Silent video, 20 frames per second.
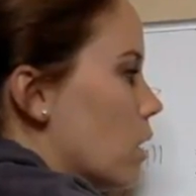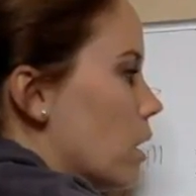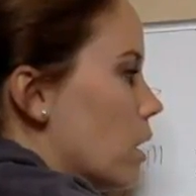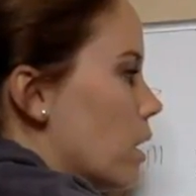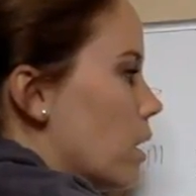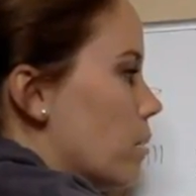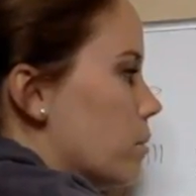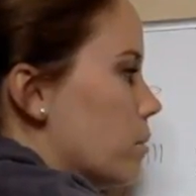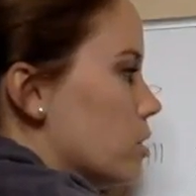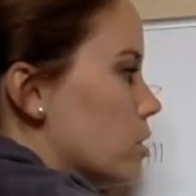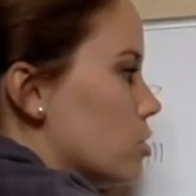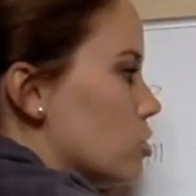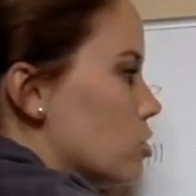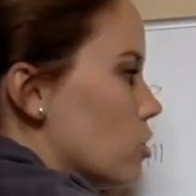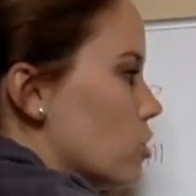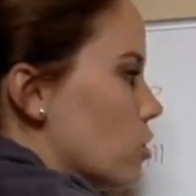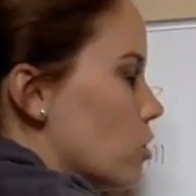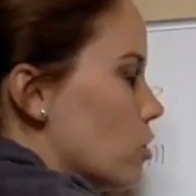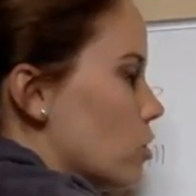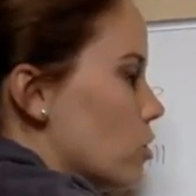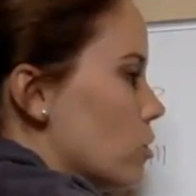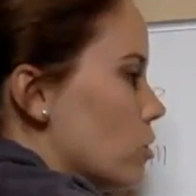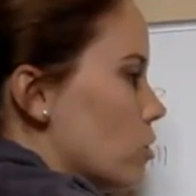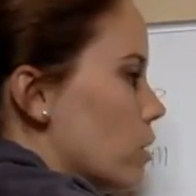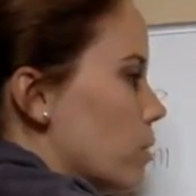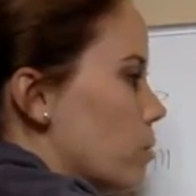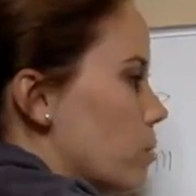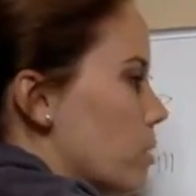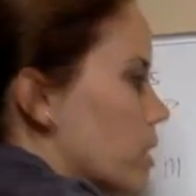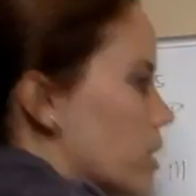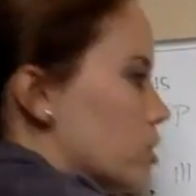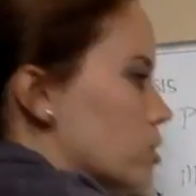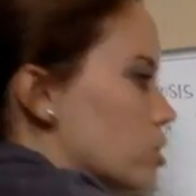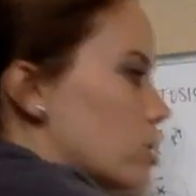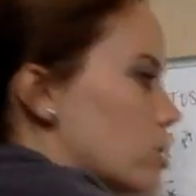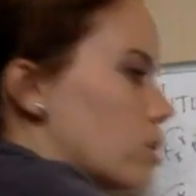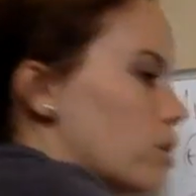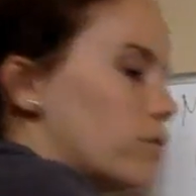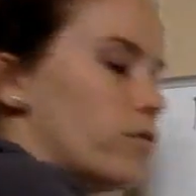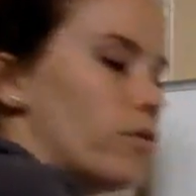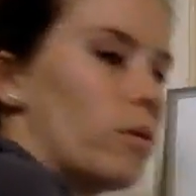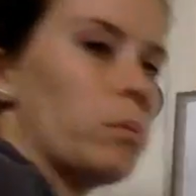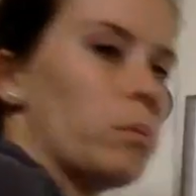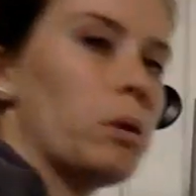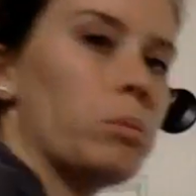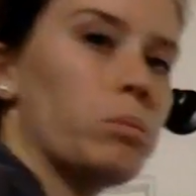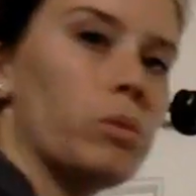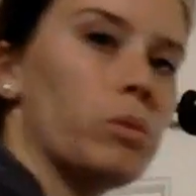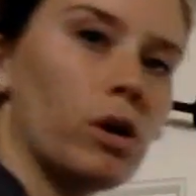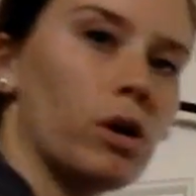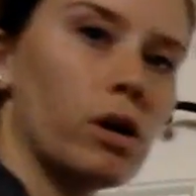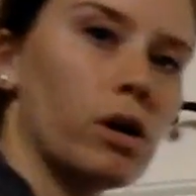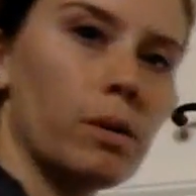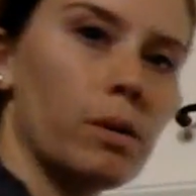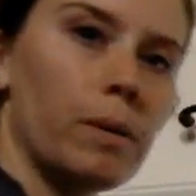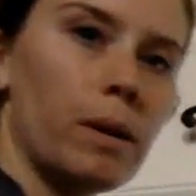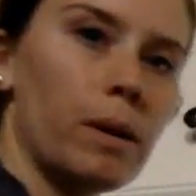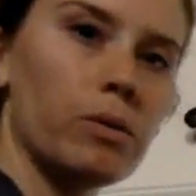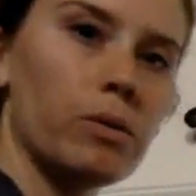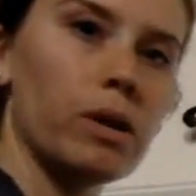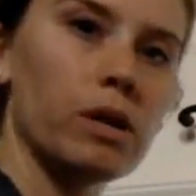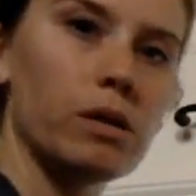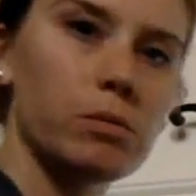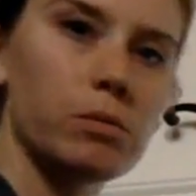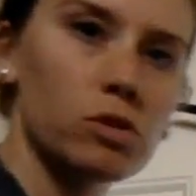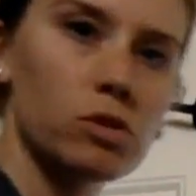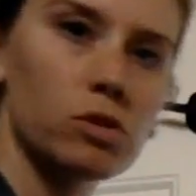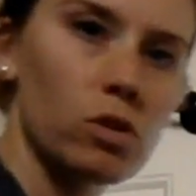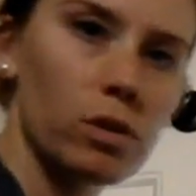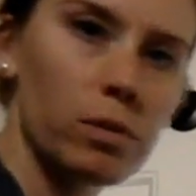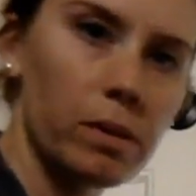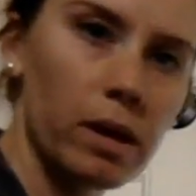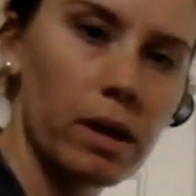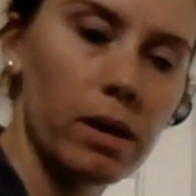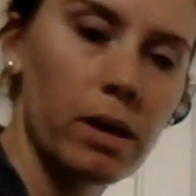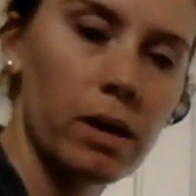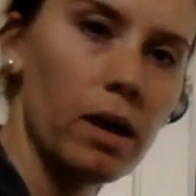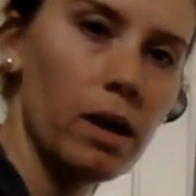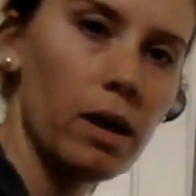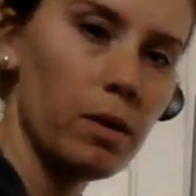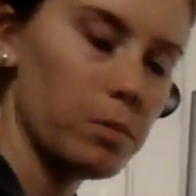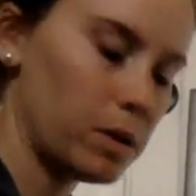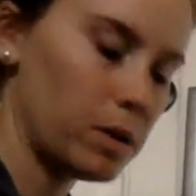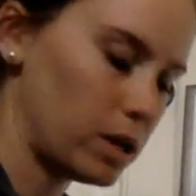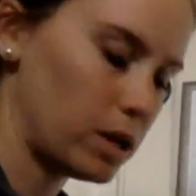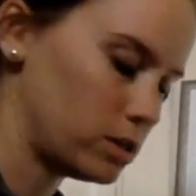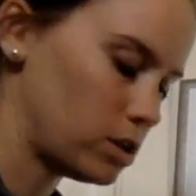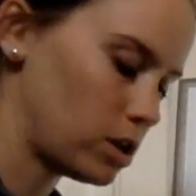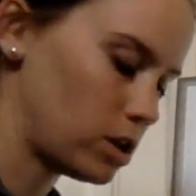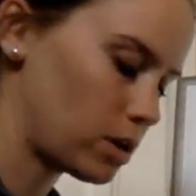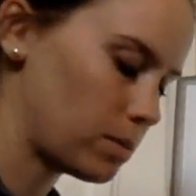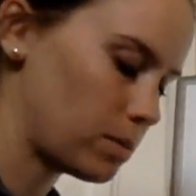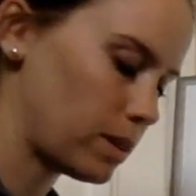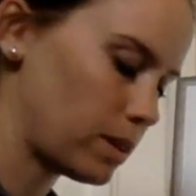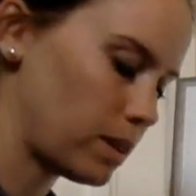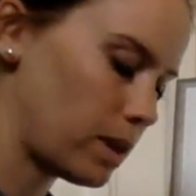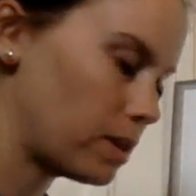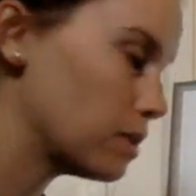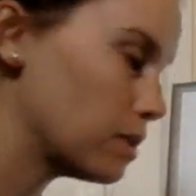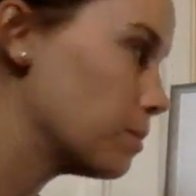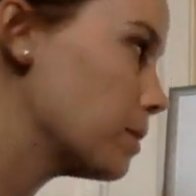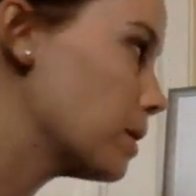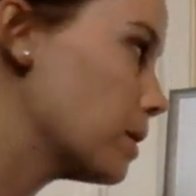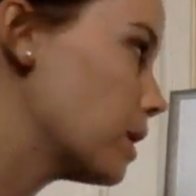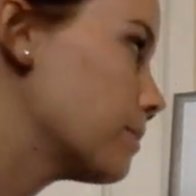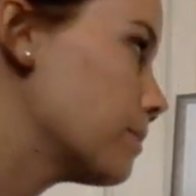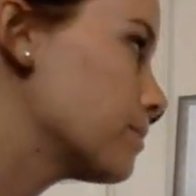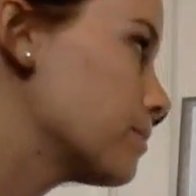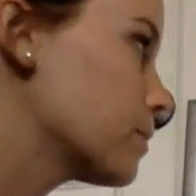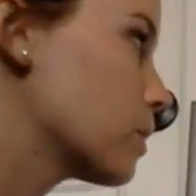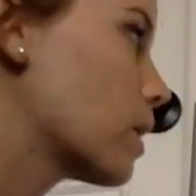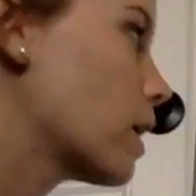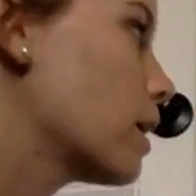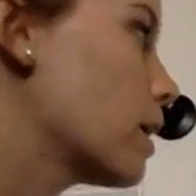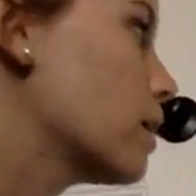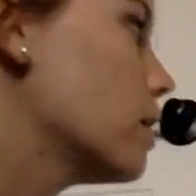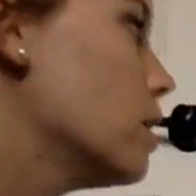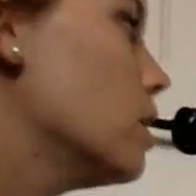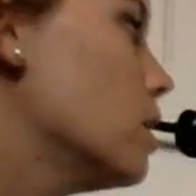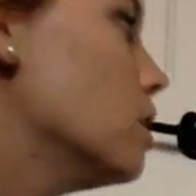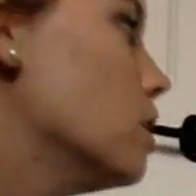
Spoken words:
And I'm going to show you a picture from your book about random assortment, but I'll talk about that in a minute, okay?